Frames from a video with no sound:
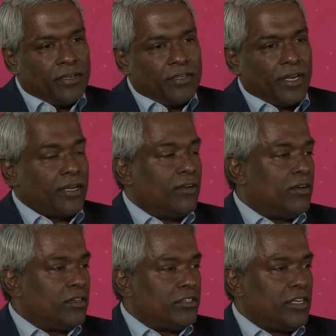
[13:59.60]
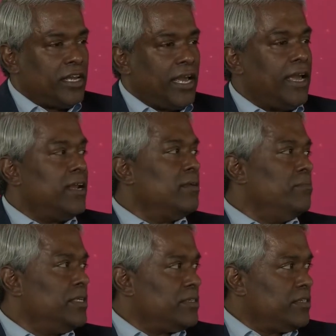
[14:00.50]
a technology and a
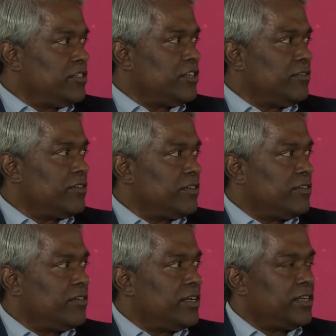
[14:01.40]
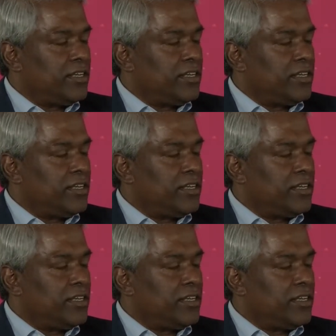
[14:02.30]
business shift, right?